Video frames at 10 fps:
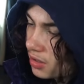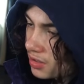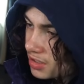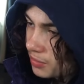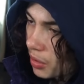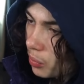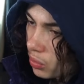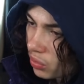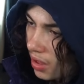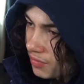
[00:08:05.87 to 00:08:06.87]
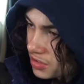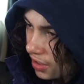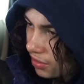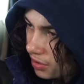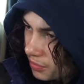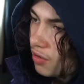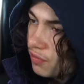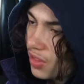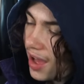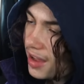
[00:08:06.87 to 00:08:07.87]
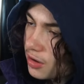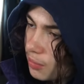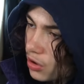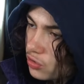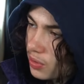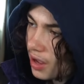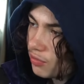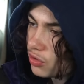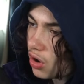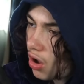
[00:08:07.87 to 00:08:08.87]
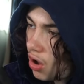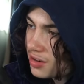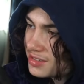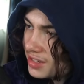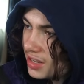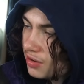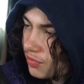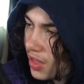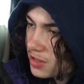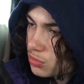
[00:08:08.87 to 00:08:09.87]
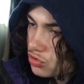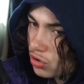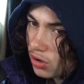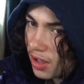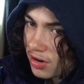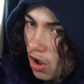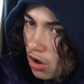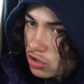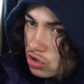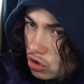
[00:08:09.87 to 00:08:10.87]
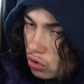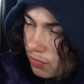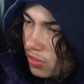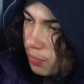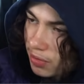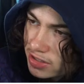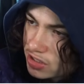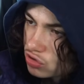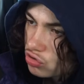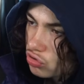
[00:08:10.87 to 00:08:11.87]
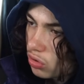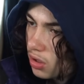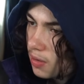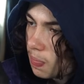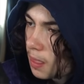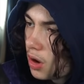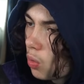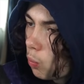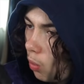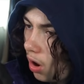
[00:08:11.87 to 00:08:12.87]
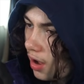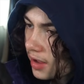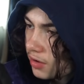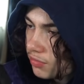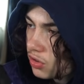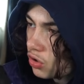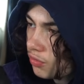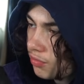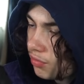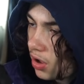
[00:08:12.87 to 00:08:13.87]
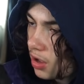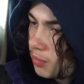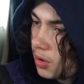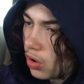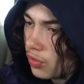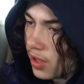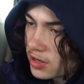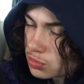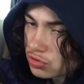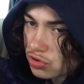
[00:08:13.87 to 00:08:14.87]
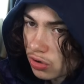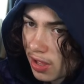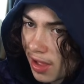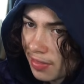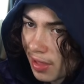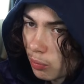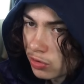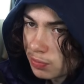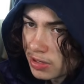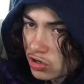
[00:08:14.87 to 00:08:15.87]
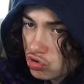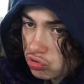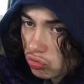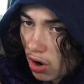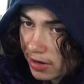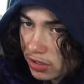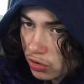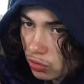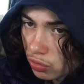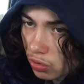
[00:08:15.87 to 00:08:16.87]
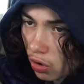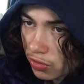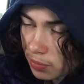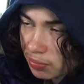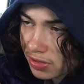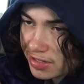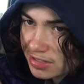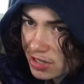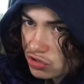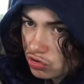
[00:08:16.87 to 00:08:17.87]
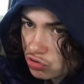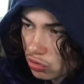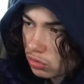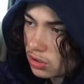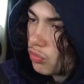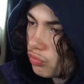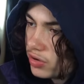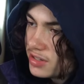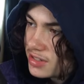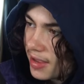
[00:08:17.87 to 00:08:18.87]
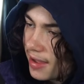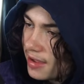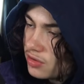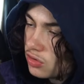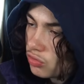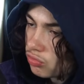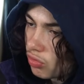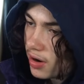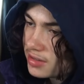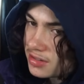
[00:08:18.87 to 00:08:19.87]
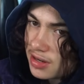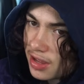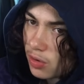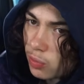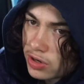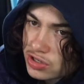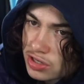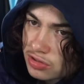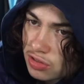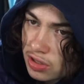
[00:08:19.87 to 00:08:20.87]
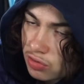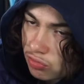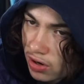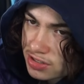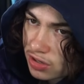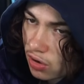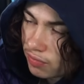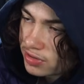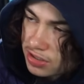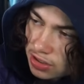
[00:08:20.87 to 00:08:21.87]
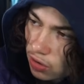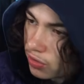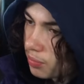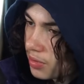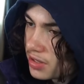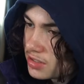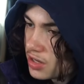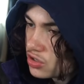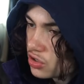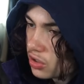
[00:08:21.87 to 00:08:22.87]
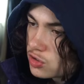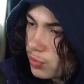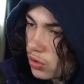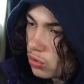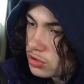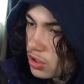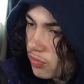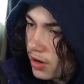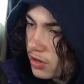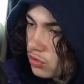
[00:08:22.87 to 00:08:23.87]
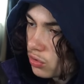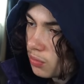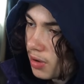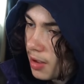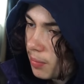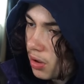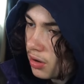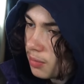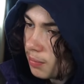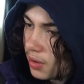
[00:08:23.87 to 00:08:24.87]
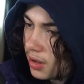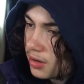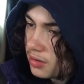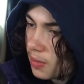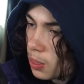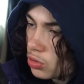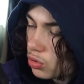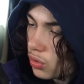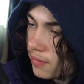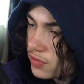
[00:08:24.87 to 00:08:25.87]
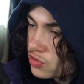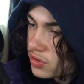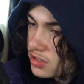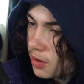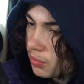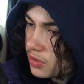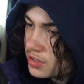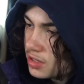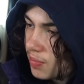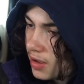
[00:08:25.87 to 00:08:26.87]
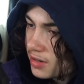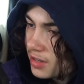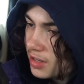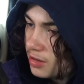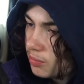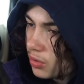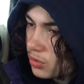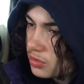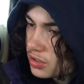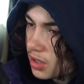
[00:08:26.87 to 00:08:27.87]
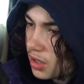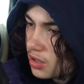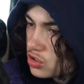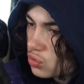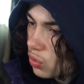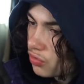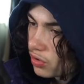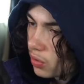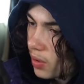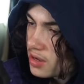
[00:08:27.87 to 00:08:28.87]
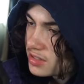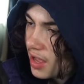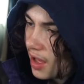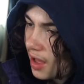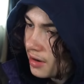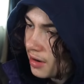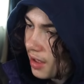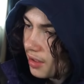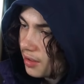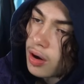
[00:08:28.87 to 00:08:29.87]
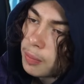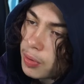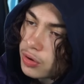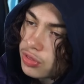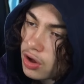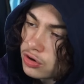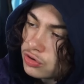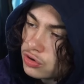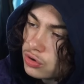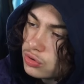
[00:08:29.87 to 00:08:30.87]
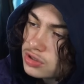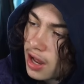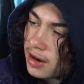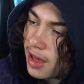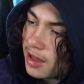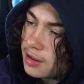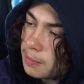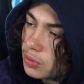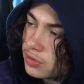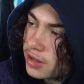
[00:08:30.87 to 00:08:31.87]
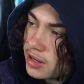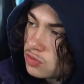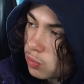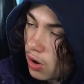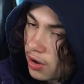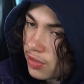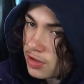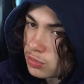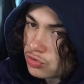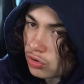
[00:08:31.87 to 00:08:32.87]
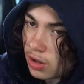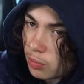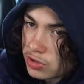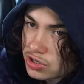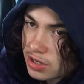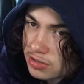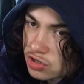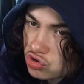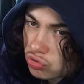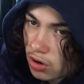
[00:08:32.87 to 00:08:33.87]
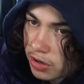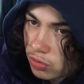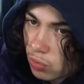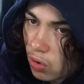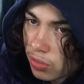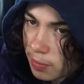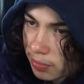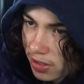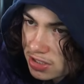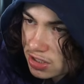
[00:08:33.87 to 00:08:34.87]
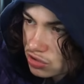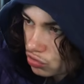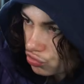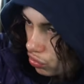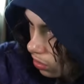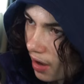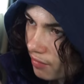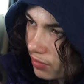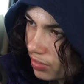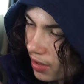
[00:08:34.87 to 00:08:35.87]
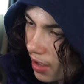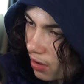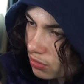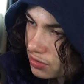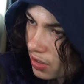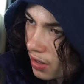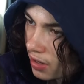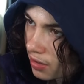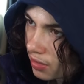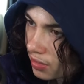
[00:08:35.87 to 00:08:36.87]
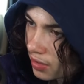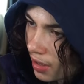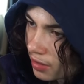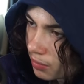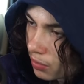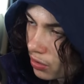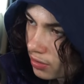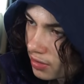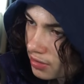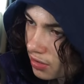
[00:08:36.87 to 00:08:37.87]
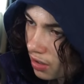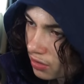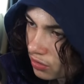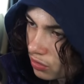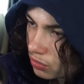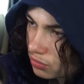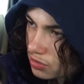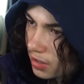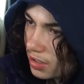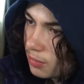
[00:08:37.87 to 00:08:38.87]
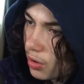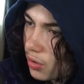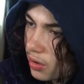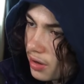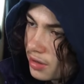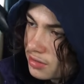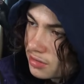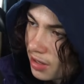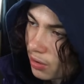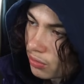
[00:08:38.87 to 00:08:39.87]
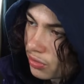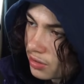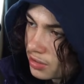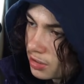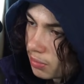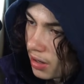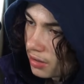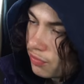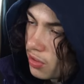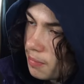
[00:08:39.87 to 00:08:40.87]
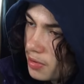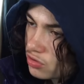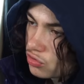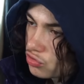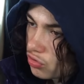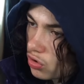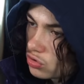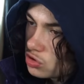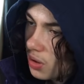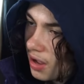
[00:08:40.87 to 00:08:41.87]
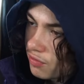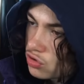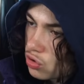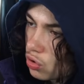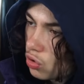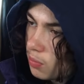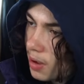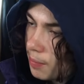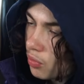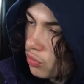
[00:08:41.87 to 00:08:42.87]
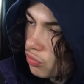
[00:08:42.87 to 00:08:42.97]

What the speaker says: last emote we all have as nothing. For the edit mode, we have on RT for the Xbox controller and R2 for the PlayStation controller. Y for the confirm on the Xbox controller, and that would be a triangle on the PlayStation controller. Reset is the right stick, which is the right stick obviously on the PlayStation. Sprint auto run and toggle map aren't bind. Toggle inventory is up on the D-pad. Emote, squad request, and are both unused, and edit building is Y on the Xbox controller, which is triangle on the PlayStation controller. Everything else in the edit mode is unused. Emote is down on the D-pad. For the miss controls, you have toggle map on